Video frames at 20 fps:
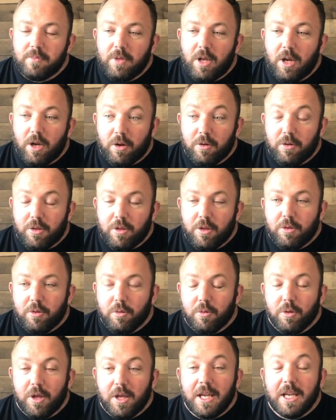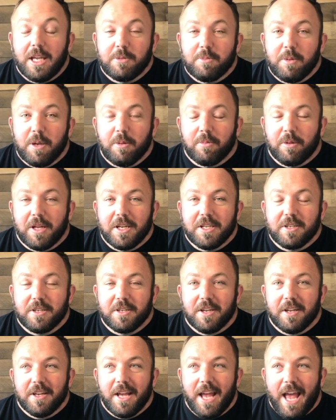or through the ESPN
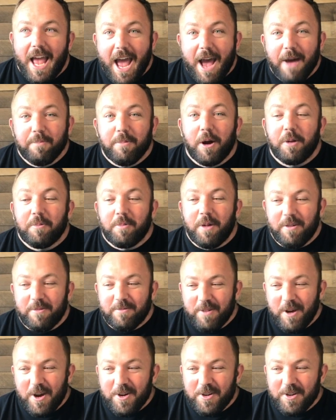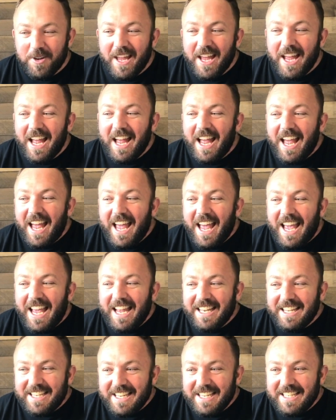Plus app on my phone,
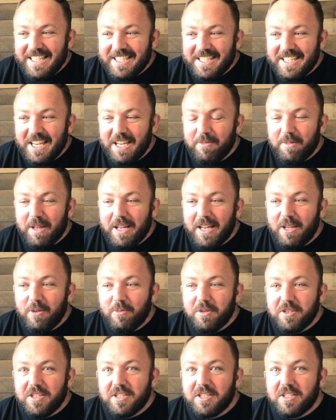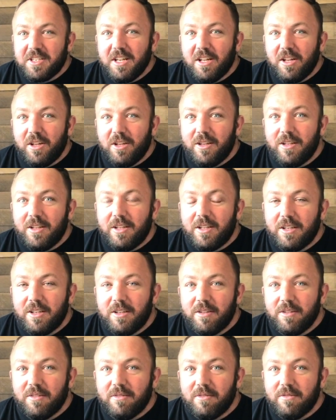it did seem that he was still
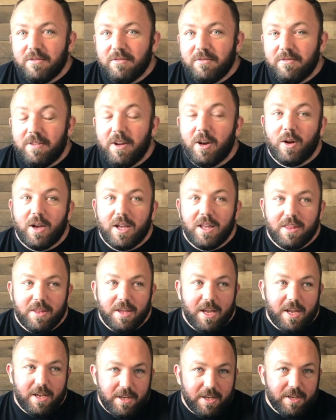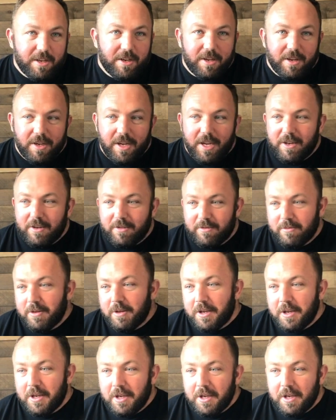very thin, and
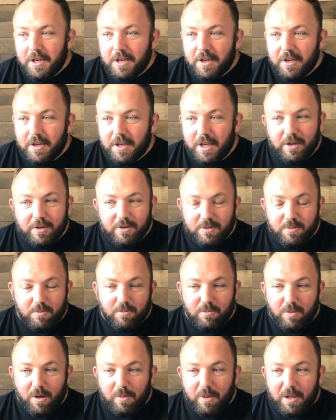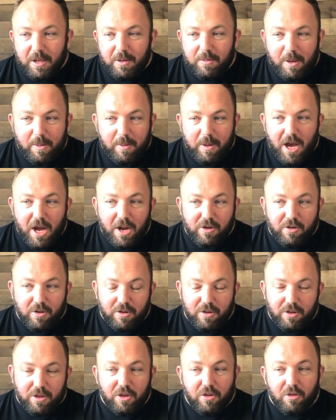it was probably maybe
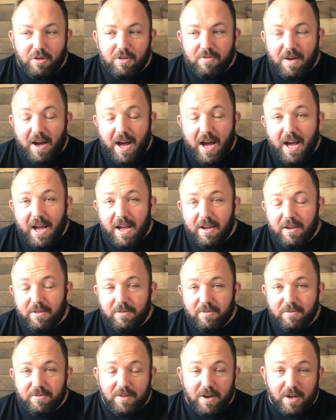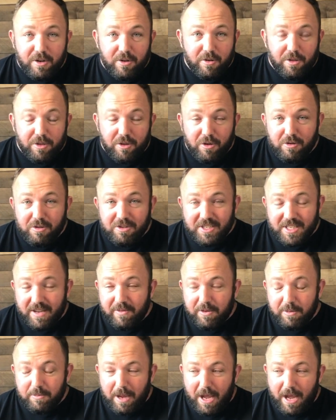135,
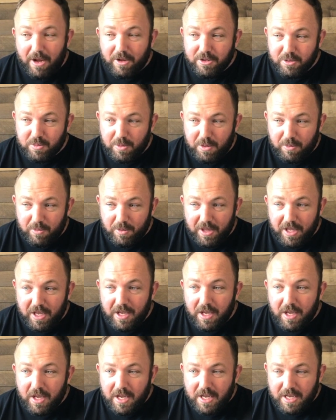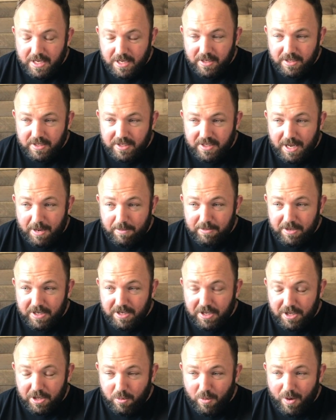137 pounds when he really stepped
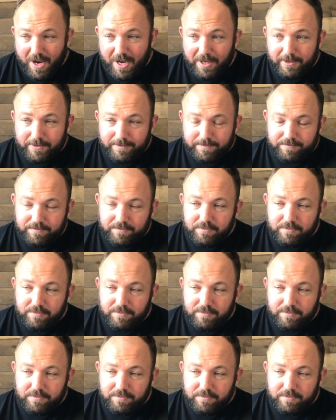into the ring.